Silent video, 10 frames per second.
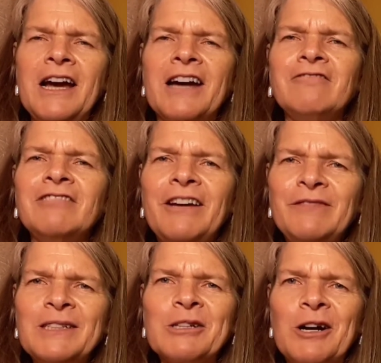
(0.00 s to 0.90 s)
I love
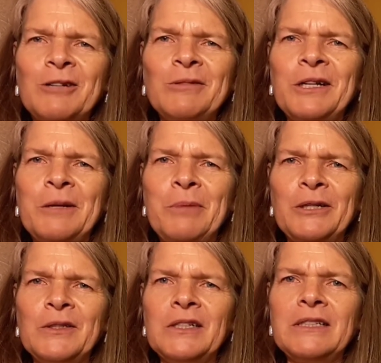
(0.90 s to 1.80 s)
this card when it
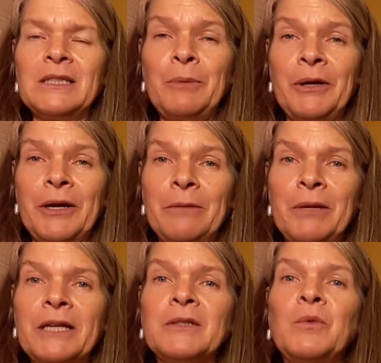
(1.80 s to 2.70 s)
appears in spirit
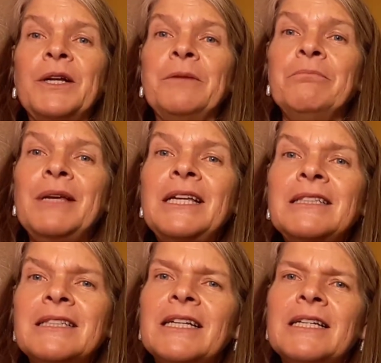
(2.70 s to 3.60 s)
because what it
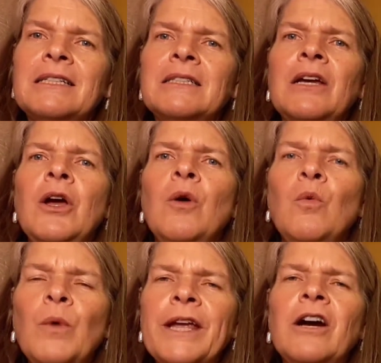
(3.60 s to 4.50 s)
means is
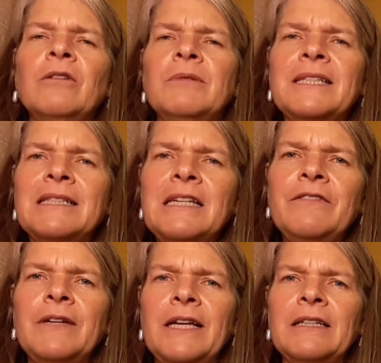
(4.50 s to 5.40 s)
we are
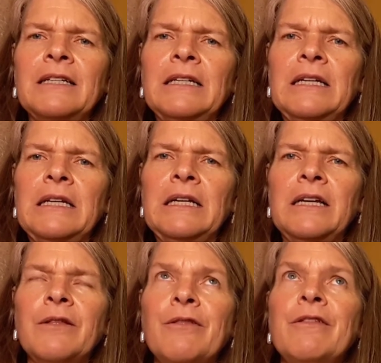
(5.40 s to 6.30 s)
receiving
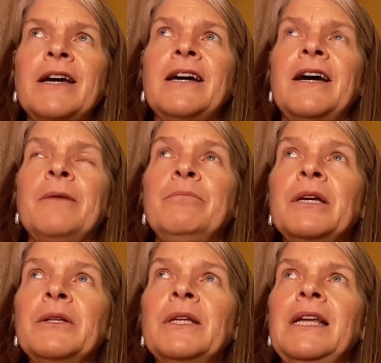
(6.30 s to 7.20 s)
the
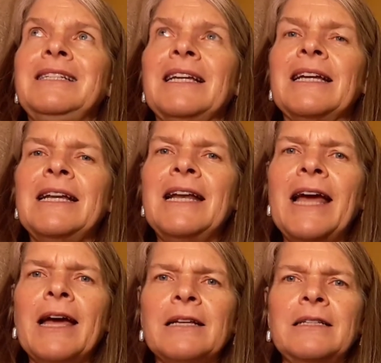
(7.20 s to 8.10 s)
ability to
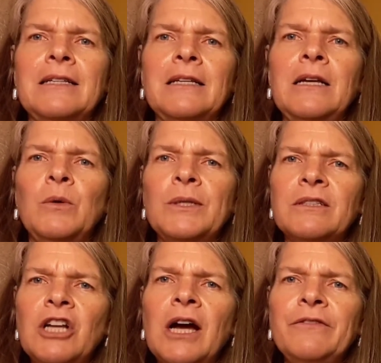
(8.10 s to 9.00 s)
connect
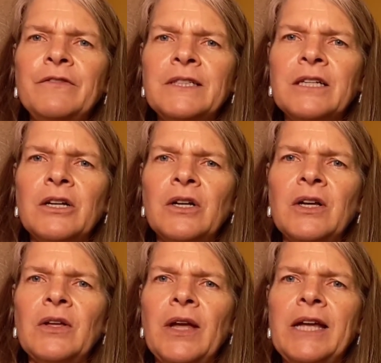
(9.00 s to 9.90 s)
with
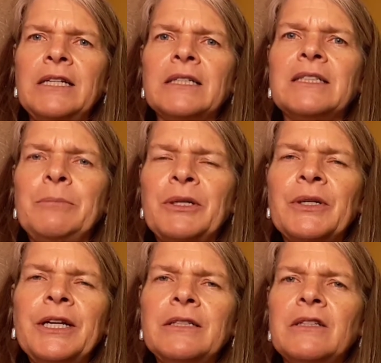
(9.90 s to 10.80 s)
non-physical and
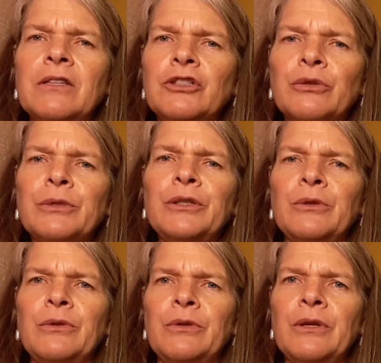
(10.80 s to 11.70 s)
experience the
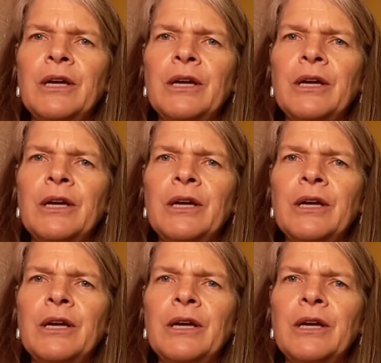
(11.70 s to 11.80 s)
truth